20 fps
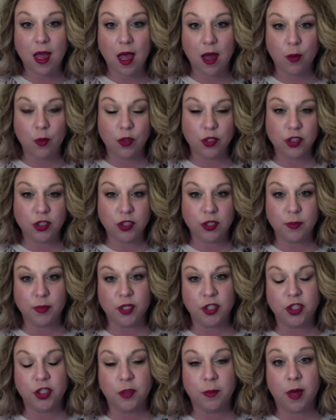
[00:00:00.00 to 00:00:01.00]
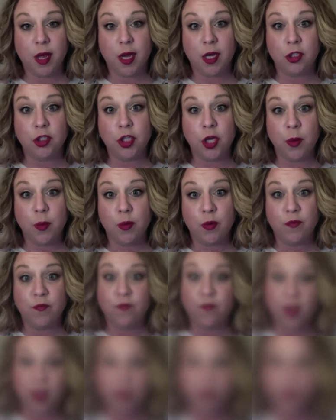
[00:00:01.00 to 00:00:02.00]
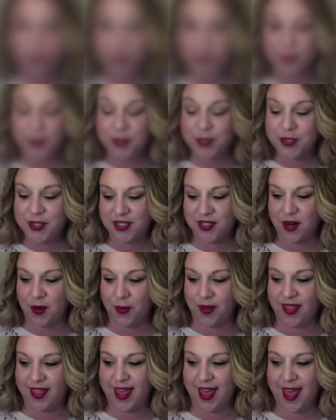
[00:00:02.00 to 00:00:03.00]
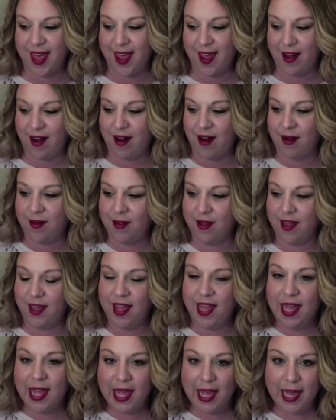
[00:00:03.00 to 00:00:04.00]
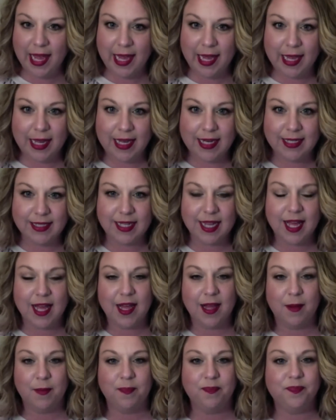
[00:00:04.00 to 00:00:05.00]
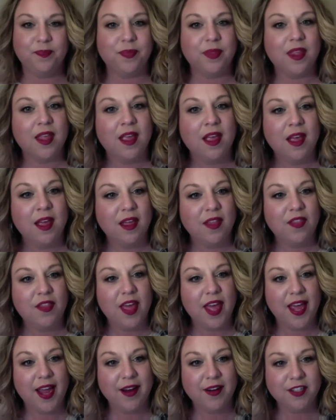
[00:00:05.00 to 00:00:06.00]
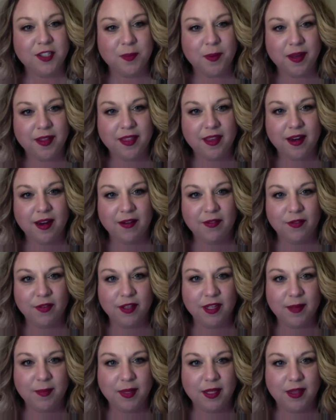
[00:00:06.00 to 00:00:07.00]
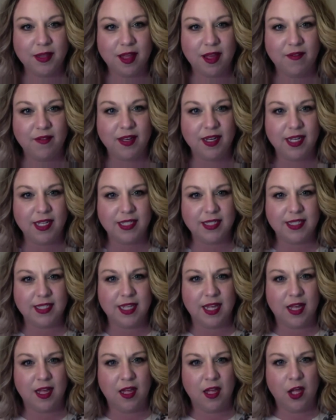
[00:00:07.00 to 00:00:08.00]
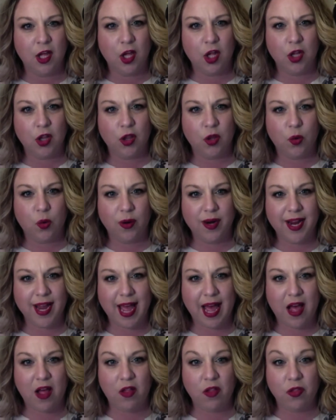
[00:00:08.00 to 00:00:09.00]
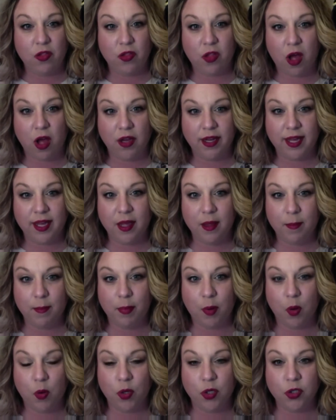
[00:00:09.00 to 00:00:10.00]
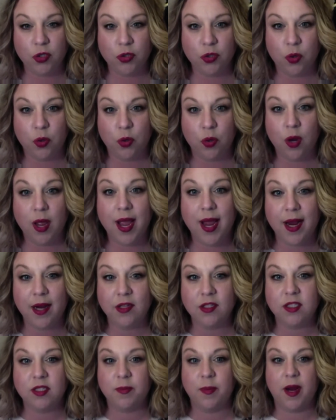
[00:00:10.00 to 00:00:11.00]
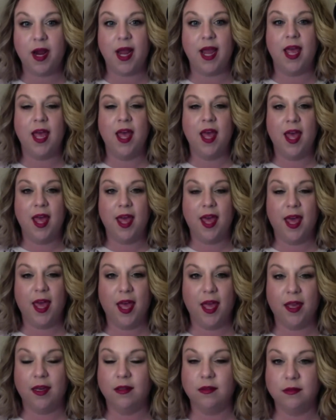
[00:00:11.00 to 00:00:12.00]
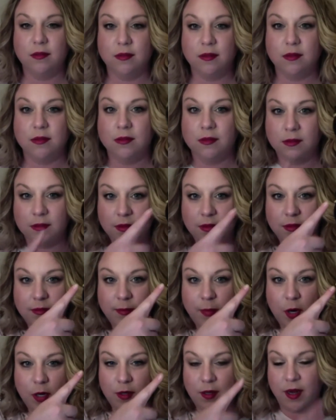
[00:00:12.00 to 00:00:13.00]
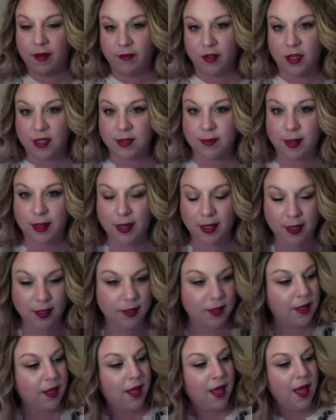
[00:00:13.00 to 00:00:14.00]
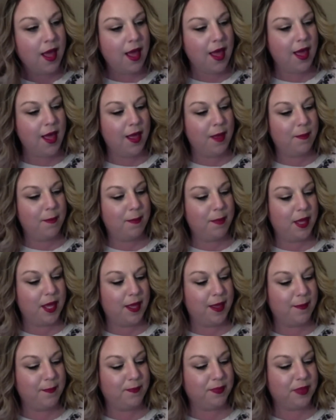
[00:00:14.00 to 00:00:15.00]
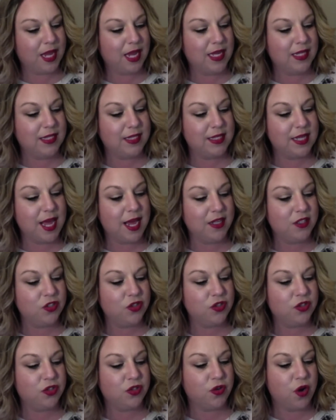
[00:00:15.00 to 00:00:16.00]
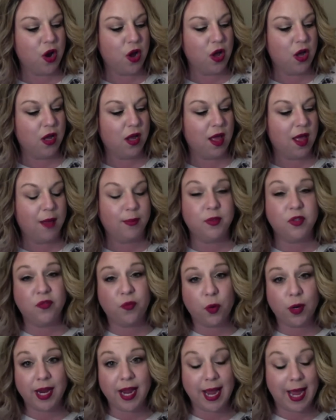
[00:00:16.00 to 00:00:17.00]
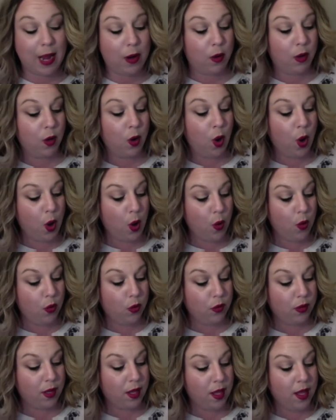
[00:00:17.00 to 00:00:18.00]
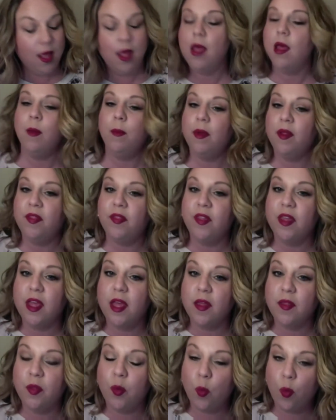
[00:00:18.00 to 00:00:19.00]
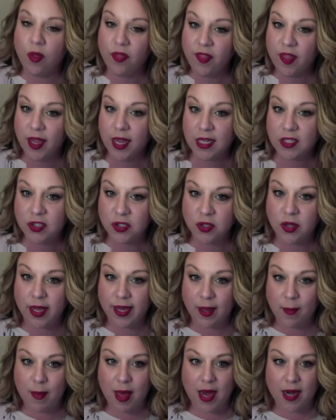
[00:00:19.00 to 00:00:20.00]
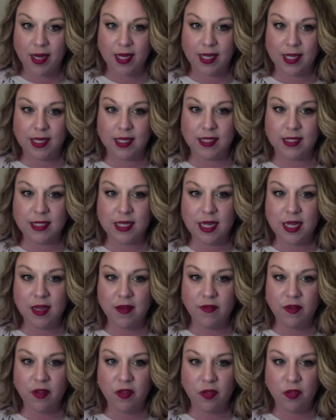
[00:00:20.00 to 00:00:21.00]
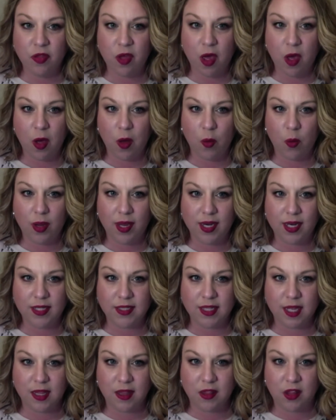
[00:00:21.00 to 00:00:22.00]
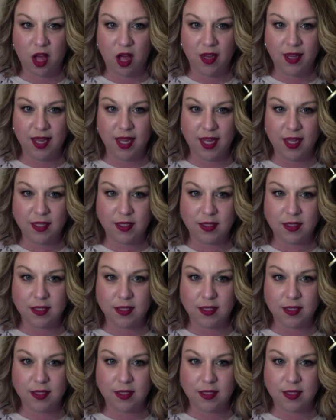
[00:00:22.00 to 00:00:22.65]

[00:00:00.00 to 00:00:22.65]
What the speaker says: I wanted to bring to you my October favorites. First, we're going to start with hair. And the hairspray that I've really been loving is the L'Oreal Lock-It Bold Control Hairspray. And, pardon, I've lost my lid. But it's extra strong, up to 48-hour hold. But the one thing I do like about it is, even though it is a lock-it